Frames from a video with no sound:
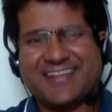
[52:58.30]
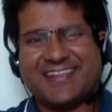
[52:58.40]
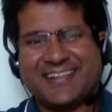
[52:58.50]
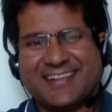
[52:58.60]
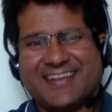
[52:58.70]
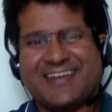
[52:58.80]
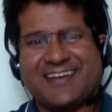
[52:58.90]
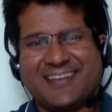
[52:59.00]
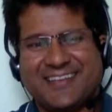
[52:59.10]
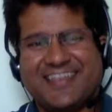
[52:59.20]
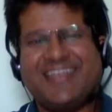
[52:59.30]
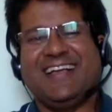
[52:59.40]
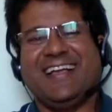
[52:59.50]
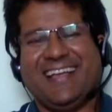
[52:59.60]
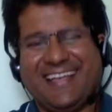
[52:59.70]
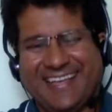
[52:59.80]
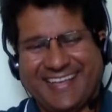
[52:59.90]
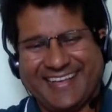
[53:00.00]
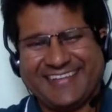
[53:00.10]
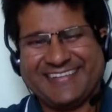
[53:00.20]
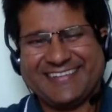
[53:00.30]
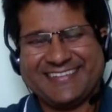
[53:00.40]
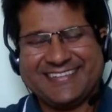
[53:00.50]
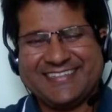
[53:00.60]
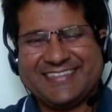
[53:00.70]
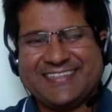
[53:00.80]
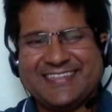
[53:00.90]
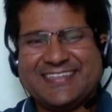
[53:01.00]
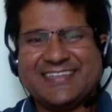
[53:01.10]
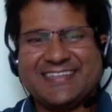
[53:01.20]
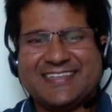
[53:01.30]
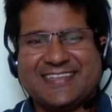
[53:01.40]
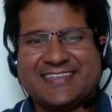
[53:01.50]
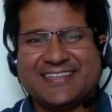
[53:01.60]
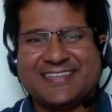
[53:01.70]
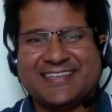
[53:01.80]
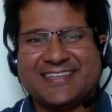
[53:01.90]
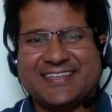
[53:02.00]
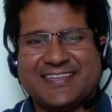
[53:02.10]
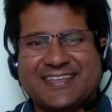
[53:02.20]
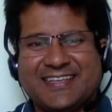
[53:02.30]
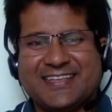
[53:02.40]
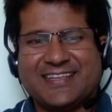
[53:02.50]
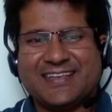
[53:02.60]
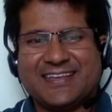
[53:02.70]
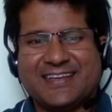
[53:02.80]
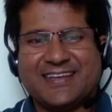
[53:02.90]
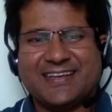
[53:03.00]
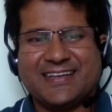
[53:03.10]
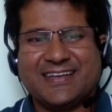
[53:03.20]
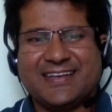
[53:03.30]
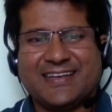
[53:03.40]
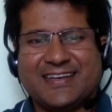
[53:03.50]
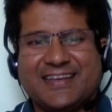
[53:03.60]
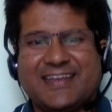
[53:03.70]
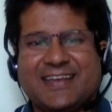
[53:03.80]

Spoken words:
(not speaking)